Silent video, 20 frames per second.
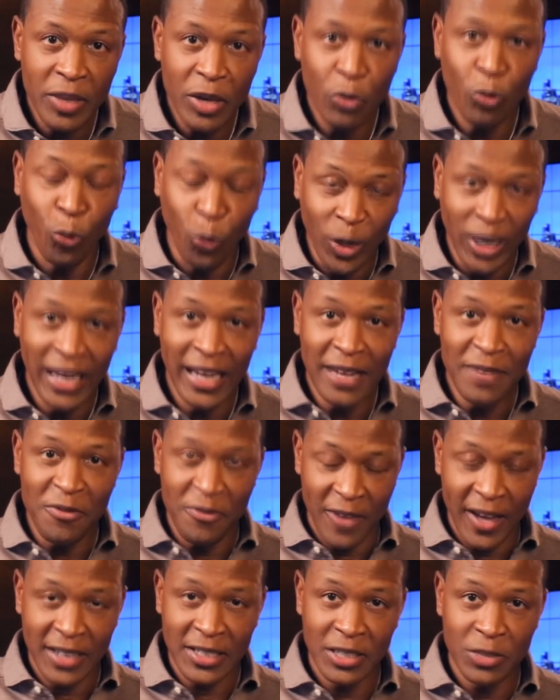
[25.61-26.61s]

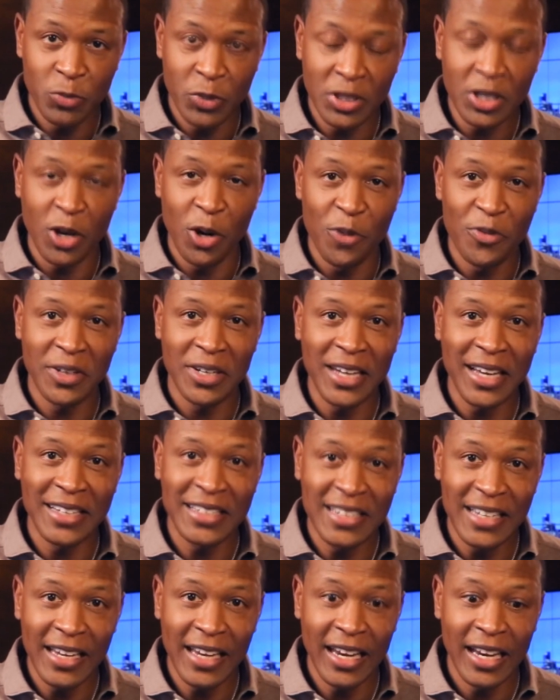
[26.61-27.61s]
reinfected with
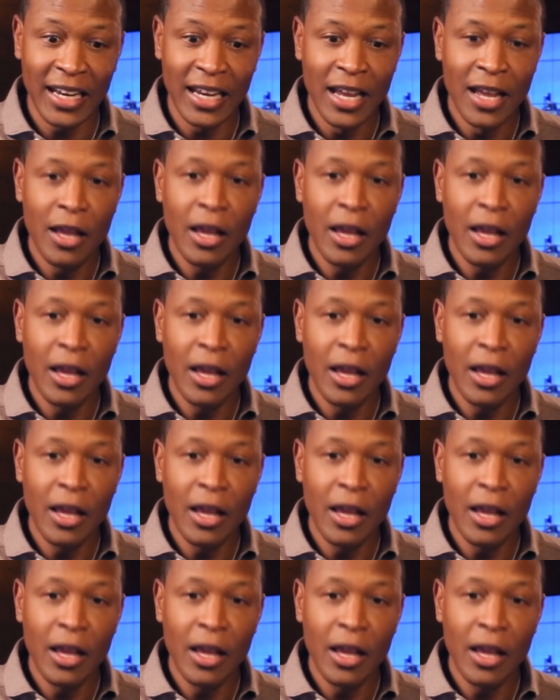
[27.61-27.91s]
COVID-19,